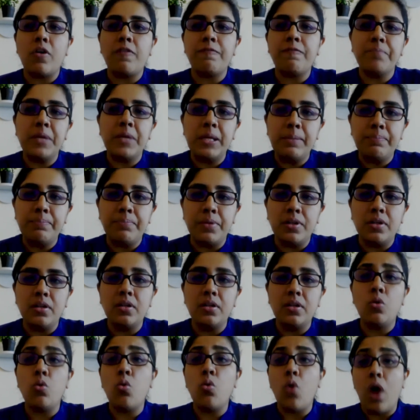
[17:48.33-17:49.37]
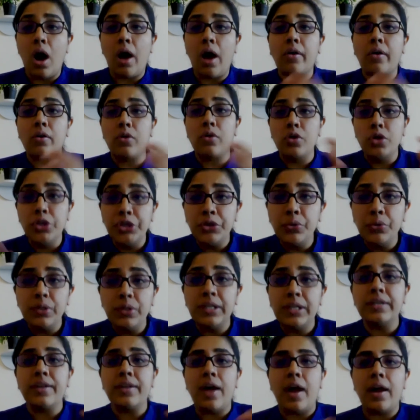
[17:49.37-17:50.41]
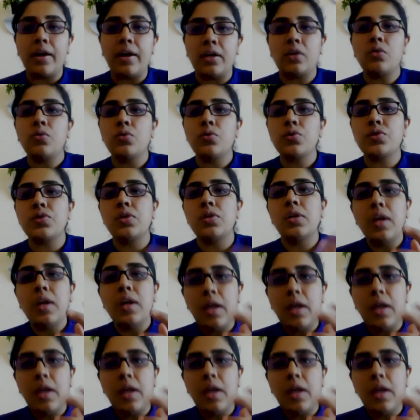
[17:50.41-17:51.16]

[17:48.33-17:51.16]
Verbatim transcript: of people who are newly diagnosed